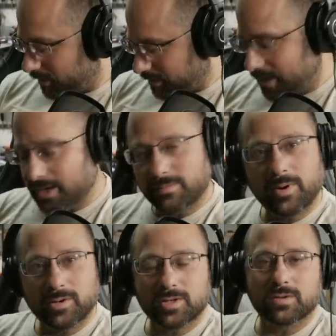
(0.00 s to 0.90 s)
titanium
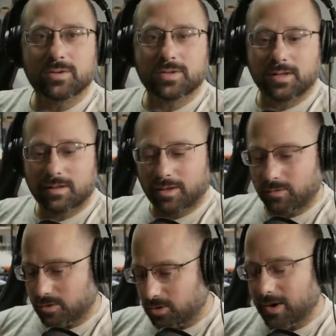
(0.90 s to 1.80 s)
motor screws, they
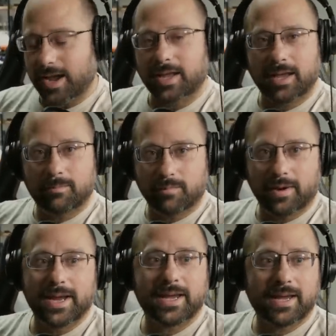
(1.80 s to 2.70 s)
will crack and
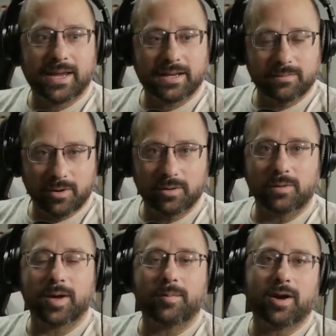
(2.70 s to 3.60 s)
break, and your motor will
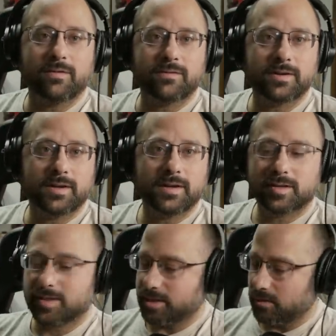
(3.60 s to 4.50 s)
come off.
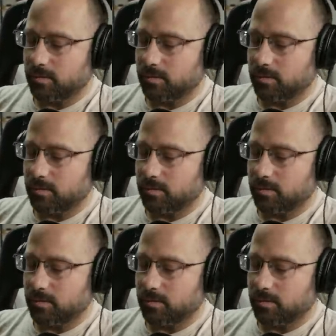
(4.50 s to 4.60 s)
Steel